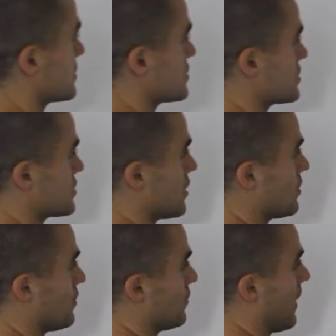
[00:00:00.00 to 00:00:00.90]

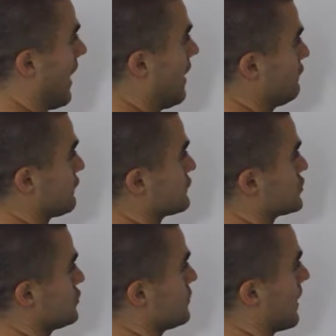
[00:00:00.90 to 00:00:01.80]
So f
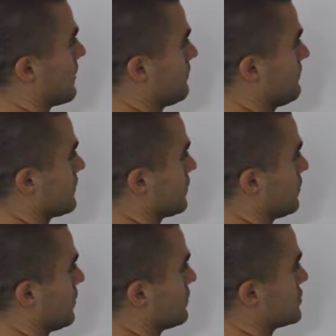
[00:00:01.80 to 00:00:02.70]
of 2m,
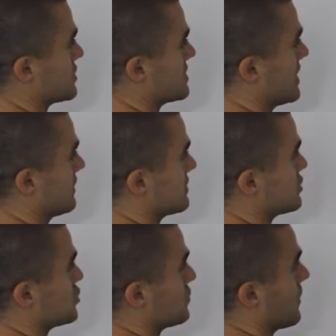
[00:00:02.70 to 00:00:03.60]
we would just take
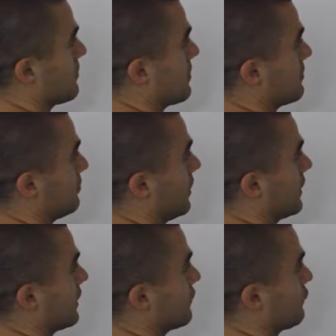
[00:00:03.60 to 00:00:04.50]
this 2m and
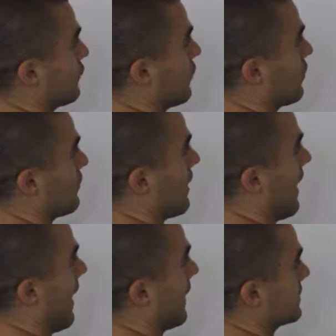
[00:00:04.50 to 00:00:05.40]
plug it in for
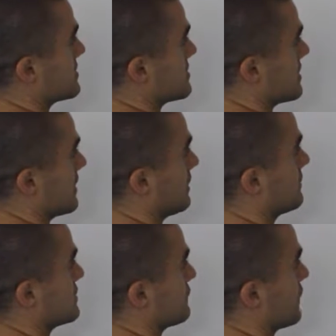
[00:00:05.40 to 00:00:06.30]
the x
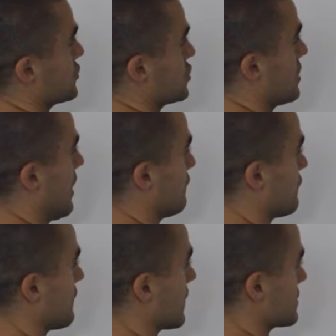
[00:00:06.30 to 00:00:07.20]
in this function
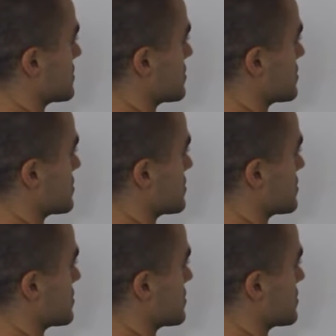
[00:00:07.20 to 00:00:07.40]
f of x.